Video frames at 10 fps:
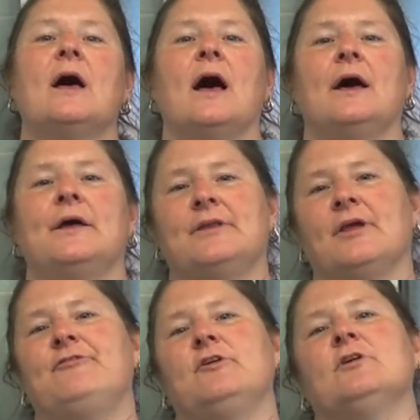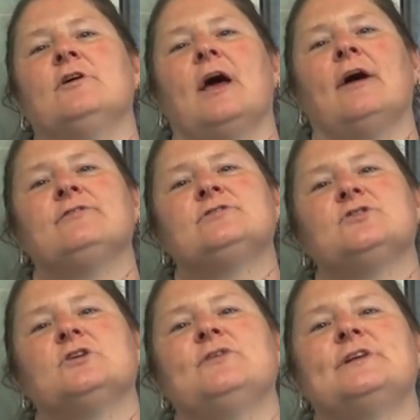And if you haven't
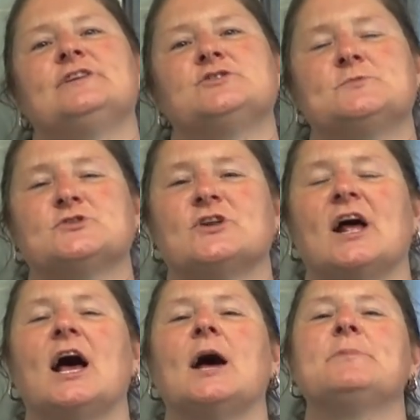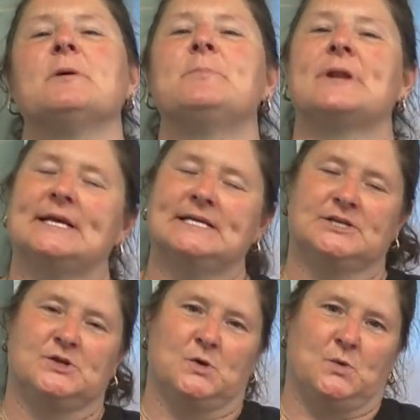already subscribed,
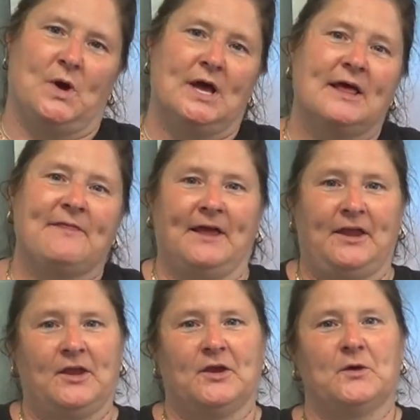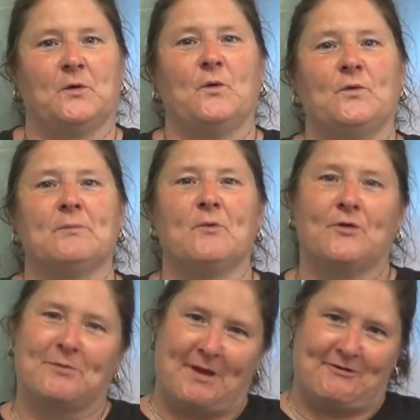please do. Thank you. The more
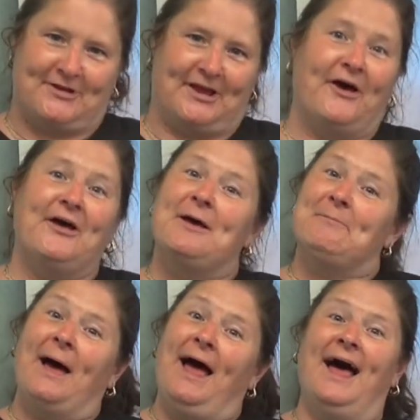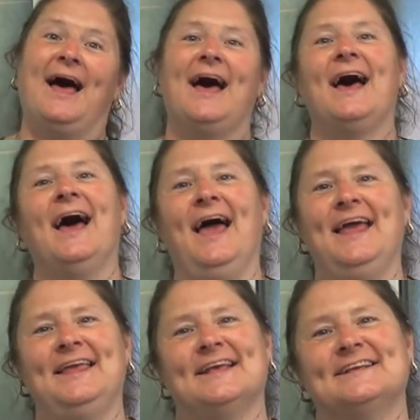the merrier.
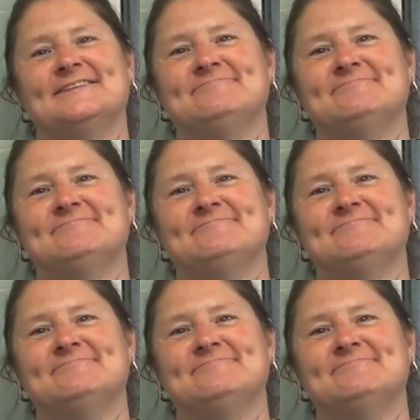Bye.